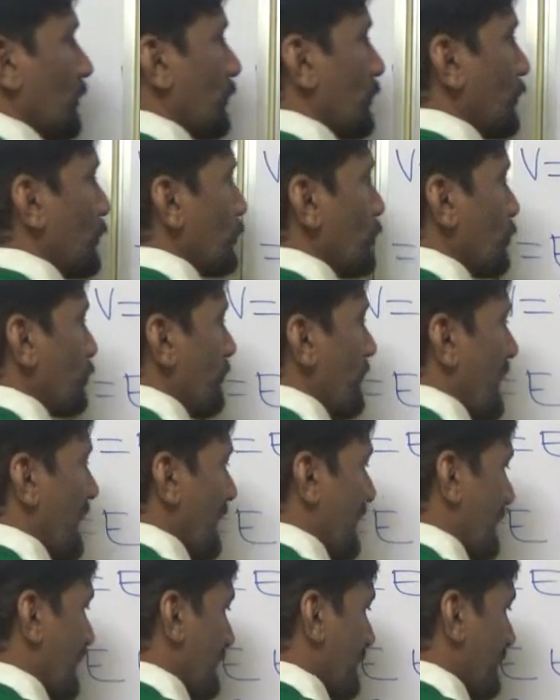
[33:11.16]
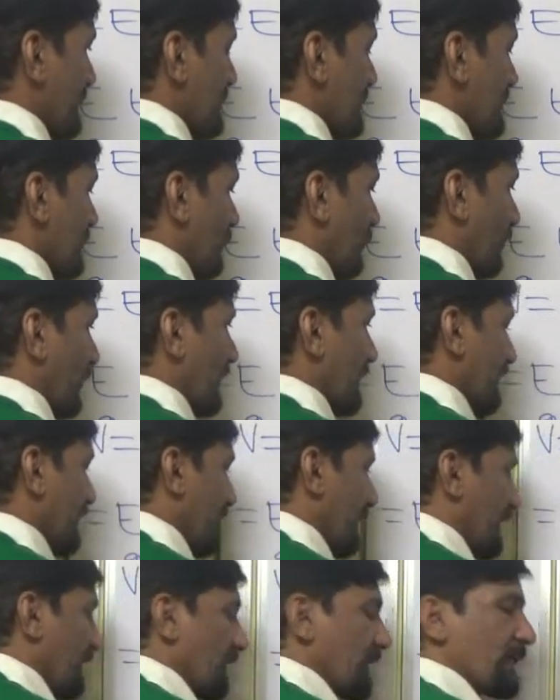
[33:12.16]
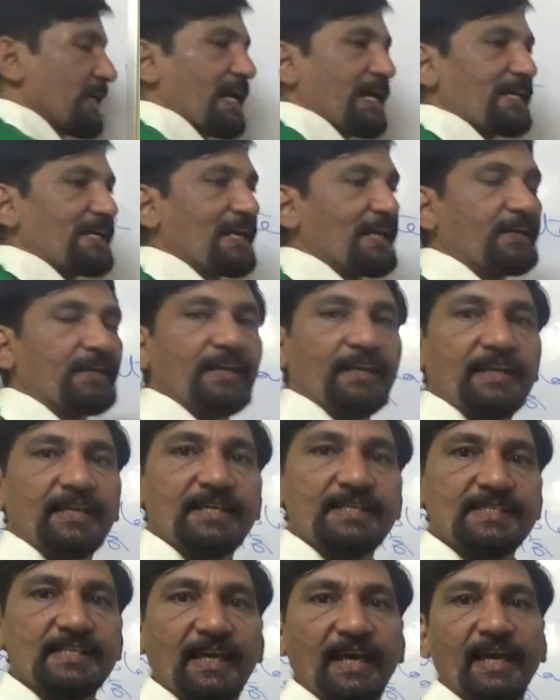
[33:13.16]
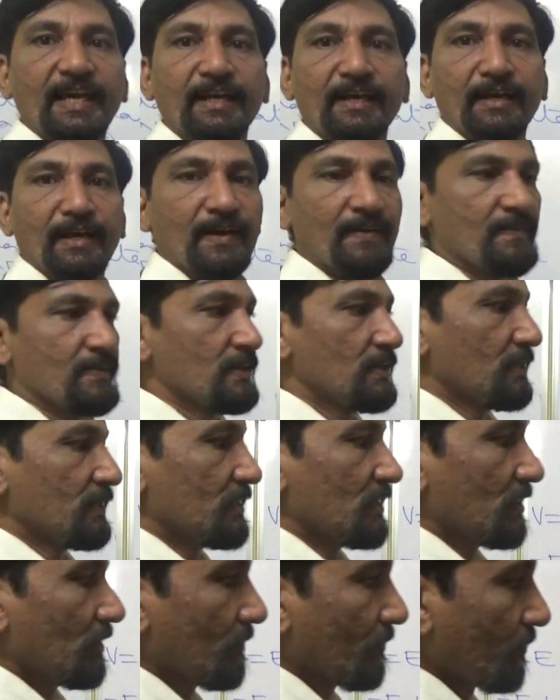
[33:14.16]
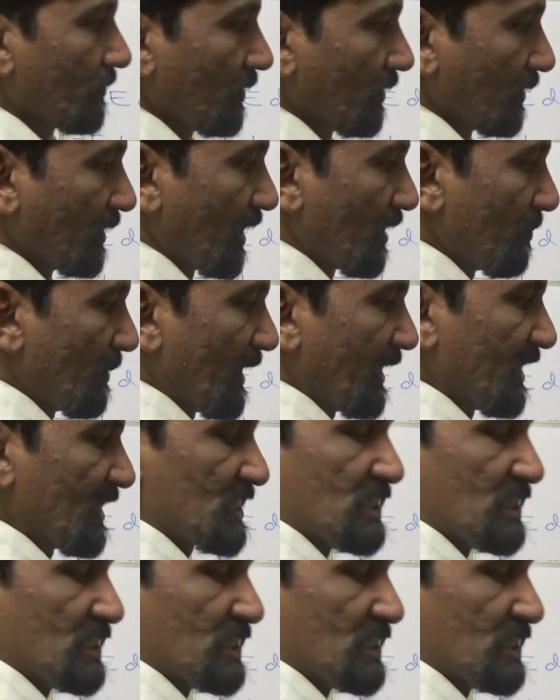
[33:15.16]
Q by, over here dielectric is air na, the remaining